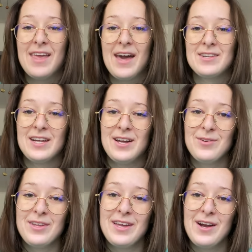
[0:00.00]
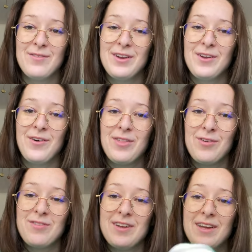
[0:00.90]
Actually, I don't really care if they know I
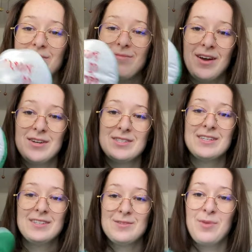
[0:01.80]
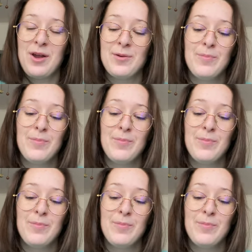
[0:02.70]
thrifted it. Honestly, it doesn't matter.